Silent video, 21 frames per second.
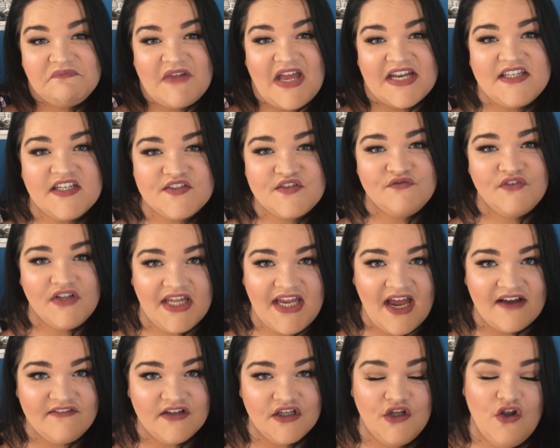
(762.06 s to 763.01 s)
it doesn't really
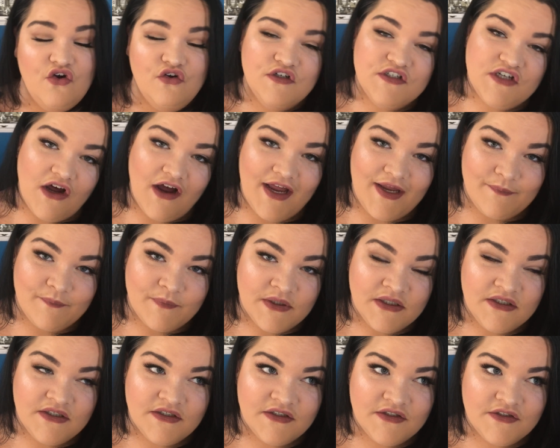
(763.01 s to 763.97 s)
have a long time
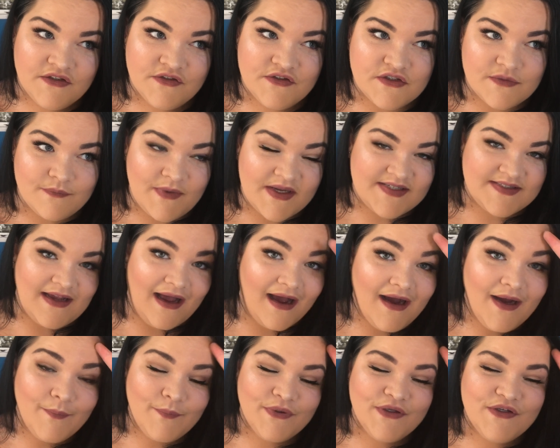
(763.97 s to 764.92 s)
to mess
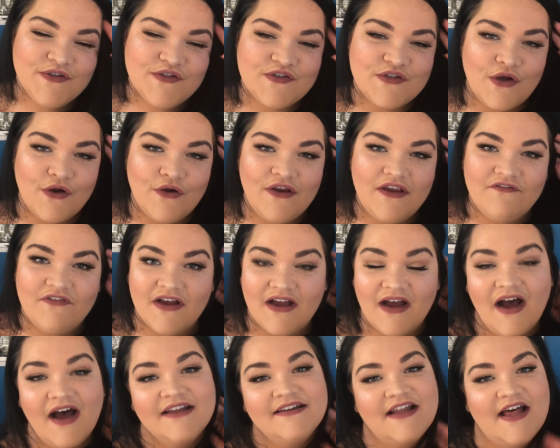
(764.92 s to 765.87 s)
up. So if it
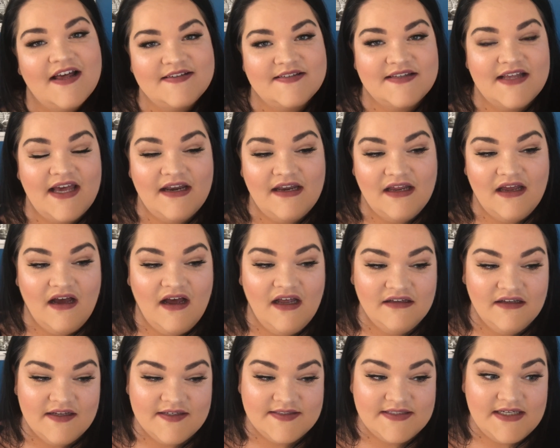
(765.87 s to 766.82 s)
can't last that, it
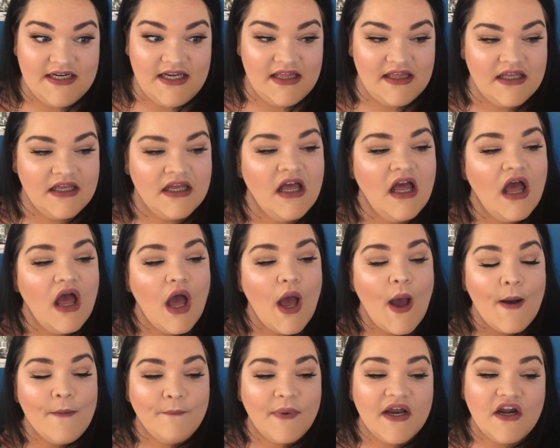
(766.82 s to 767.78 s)
can't last anything.
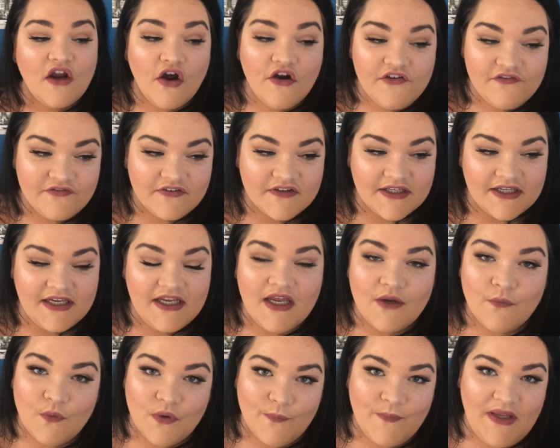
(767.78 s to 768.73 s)
But hopefully
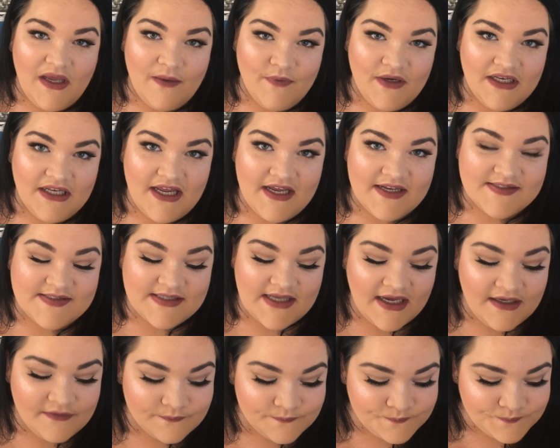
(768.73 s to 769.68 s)
it will be able to last
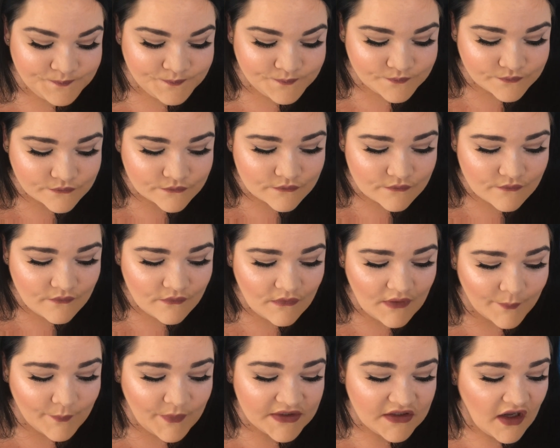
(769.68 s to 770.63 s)
that.
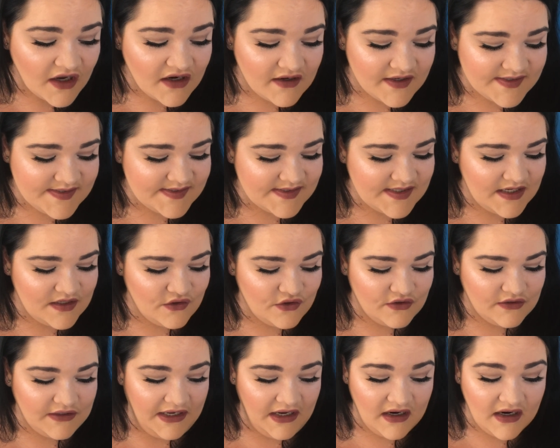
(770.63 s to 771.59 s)
But like I said
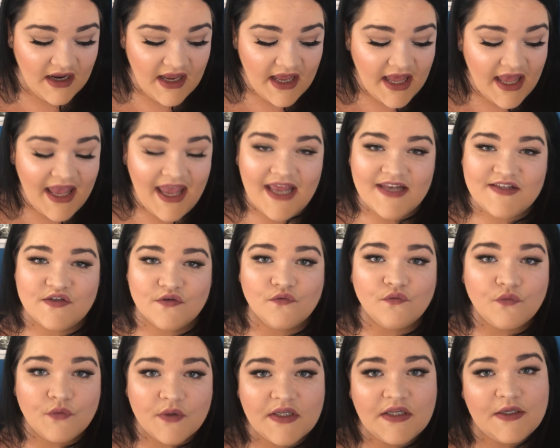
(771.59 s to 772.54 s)
earlier, it's a
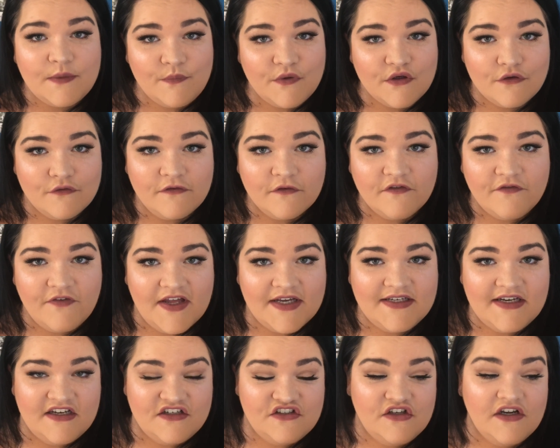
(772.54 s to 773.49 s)
really beautiful
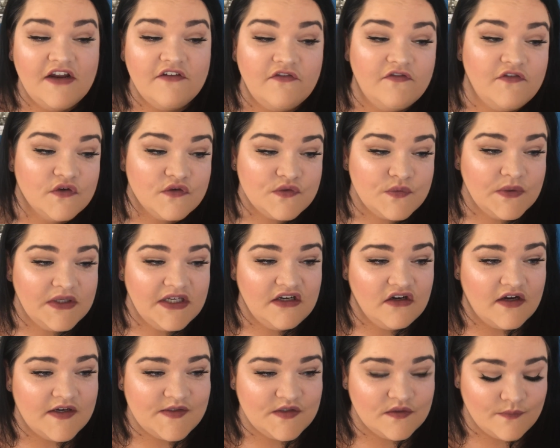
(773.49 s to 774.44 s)
foundation. It feels really
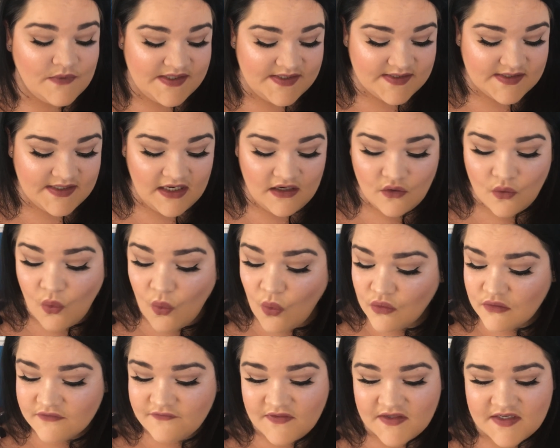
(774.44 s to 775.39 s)
nice on my skin.
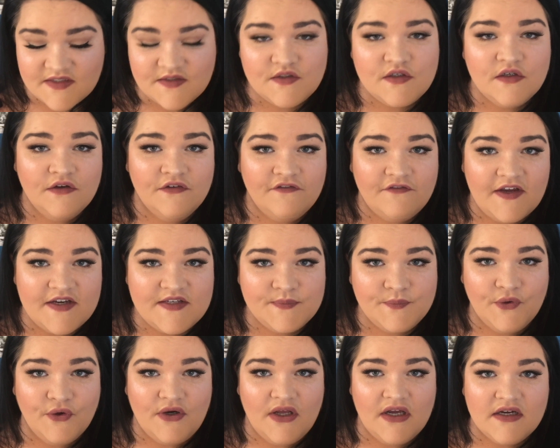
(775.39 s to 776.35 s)
All of these face
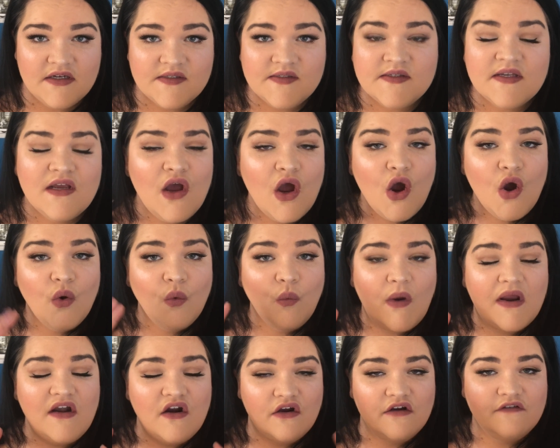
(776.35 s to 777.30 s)
products
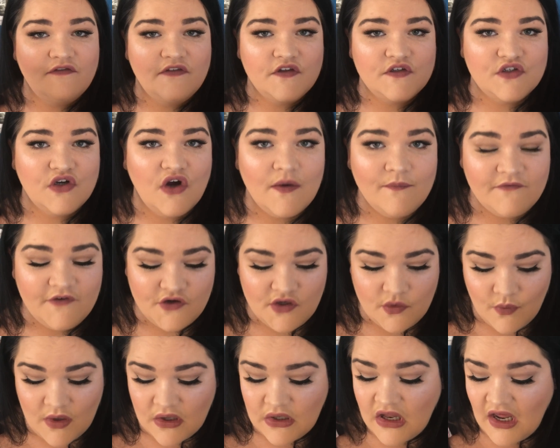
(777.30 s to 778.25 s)
went over the top very
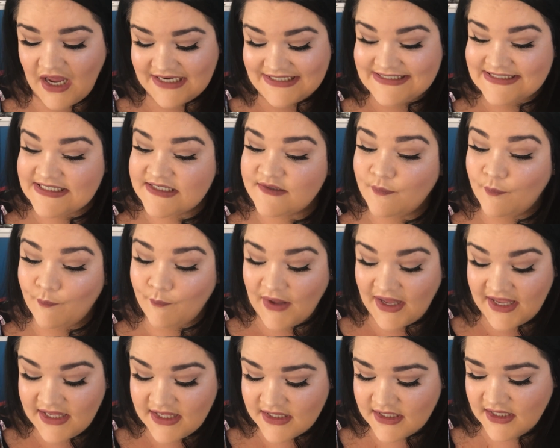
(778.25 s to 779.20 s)
well. I did
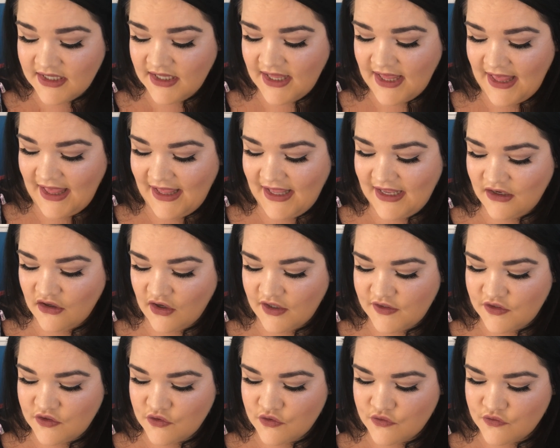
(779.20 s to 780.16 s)
bake, and I
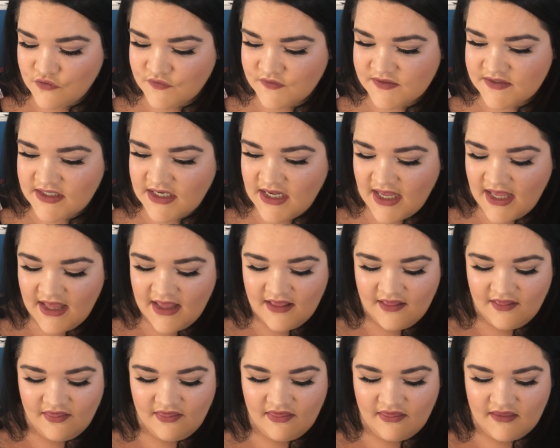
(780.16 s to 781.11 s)
used
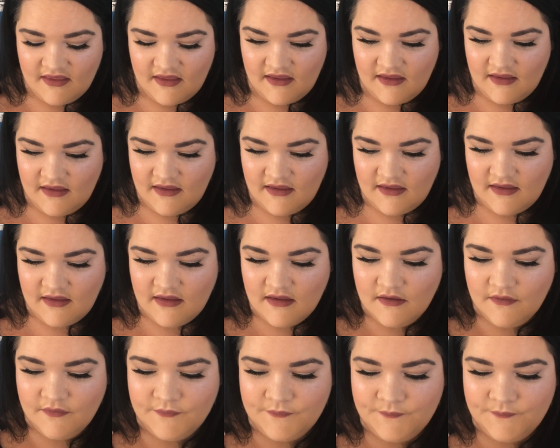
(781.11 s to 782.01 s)
the